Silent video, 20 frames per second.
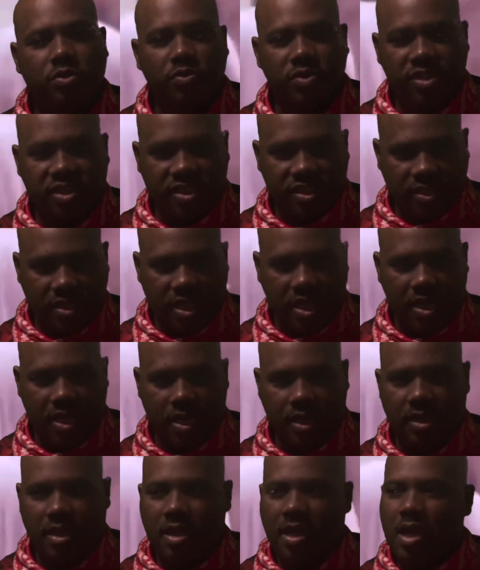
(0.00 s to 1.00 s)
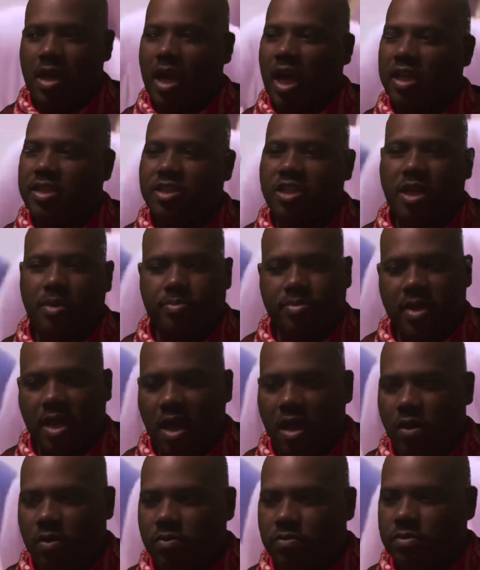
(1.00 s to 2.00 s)
where she stayed. I jumped
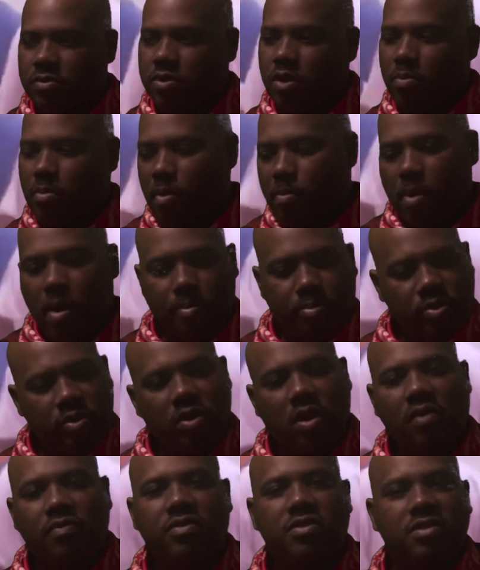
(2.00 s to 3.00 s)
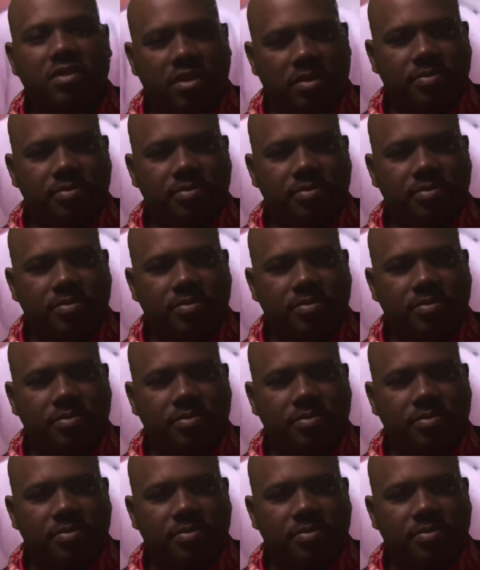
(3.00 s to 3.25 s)
out, told my mom pull over, you know what I'm